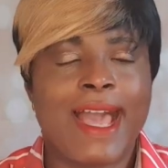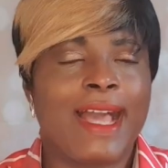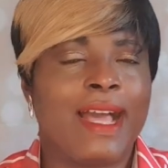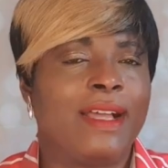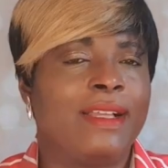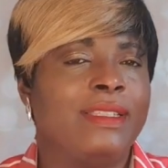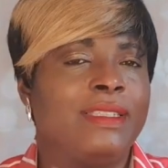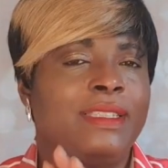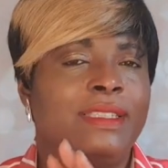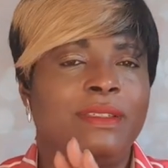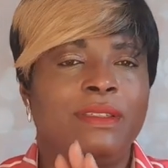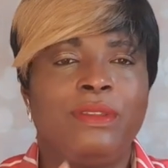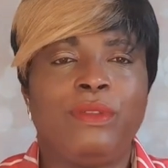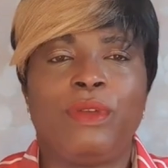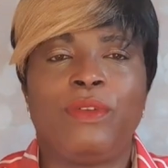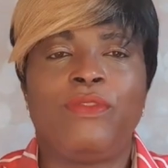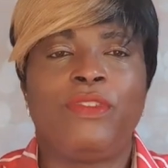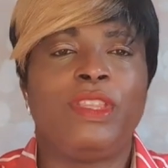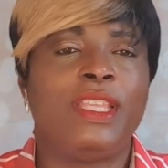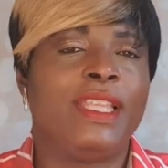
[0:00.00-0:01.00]
And
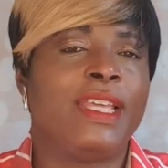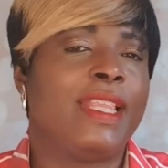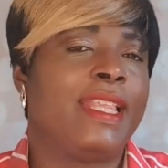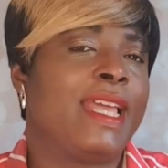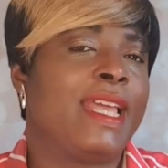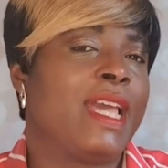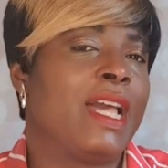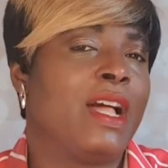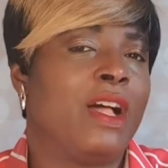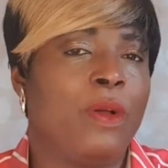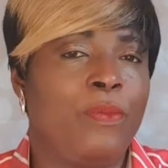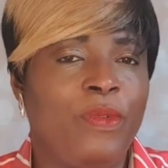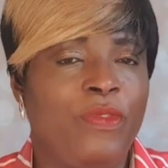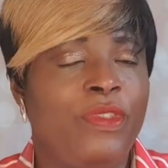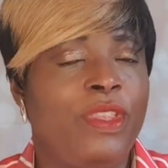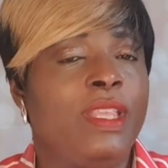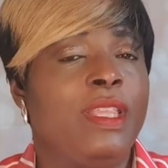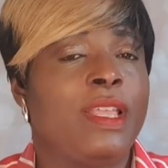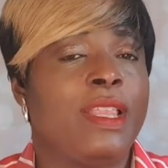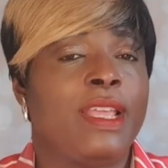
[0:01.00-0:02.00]
if you need any help,
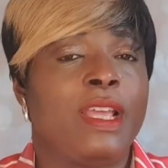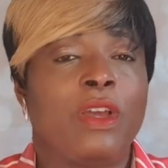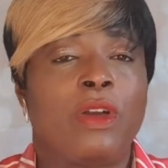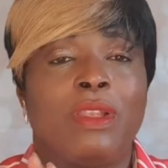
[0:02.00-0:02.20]
if you need any